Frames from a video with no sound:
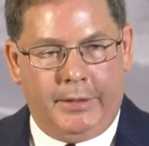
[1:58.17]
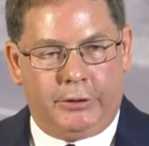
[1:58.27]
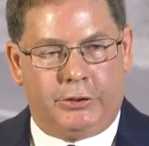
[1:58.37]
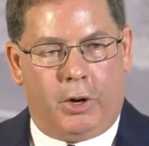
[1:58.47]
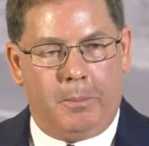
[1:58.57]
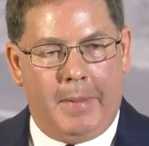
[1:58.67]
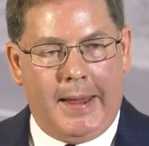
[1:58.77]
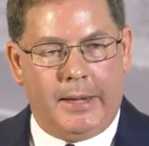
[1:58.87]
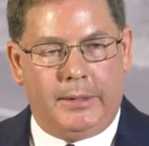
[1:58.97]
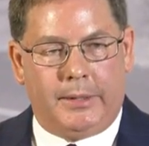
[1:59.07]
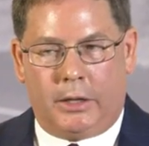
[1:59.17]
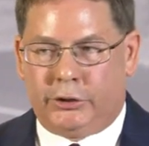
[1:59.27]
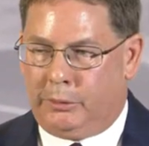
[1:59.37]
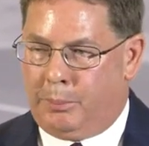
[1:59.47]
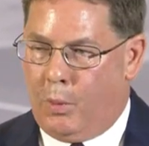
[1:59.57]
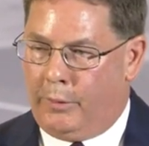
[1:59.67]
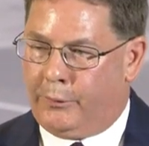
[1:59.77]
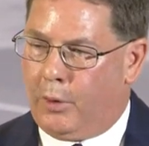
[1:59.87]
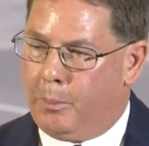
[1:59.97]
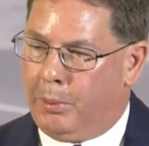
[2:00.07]
and this is our main induction
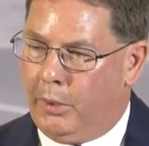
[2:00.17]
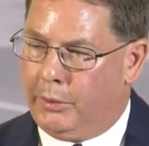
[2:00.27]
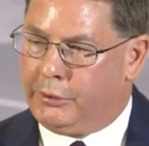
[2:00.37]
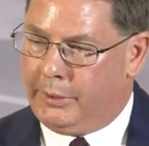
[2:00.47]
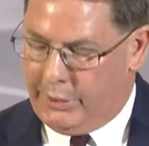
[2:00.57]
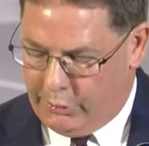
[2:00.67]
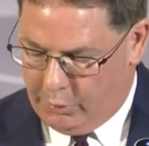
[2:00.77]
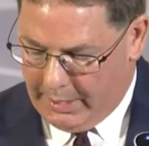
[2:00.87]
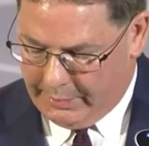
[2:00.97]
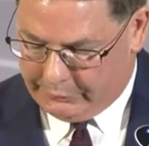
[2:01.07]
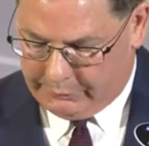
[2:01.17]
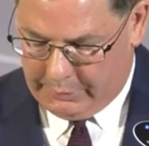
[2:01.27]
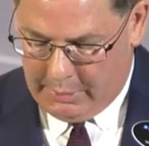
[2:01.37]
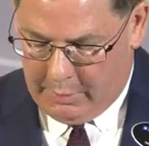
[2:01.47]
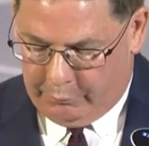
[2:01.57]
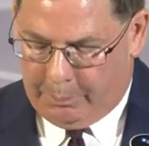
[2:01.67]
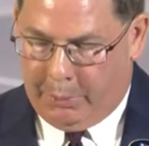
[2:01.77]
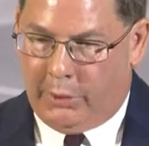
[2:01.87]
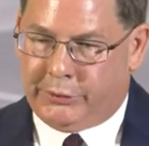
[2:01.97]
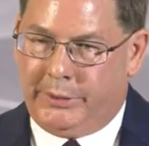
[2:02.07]
point for our parts in the U.S. for
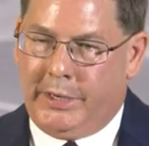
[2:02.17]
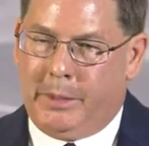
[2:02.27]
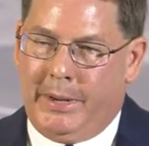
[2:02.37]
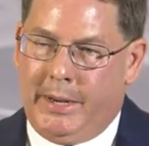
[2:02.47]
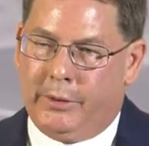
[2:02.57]
parts that need to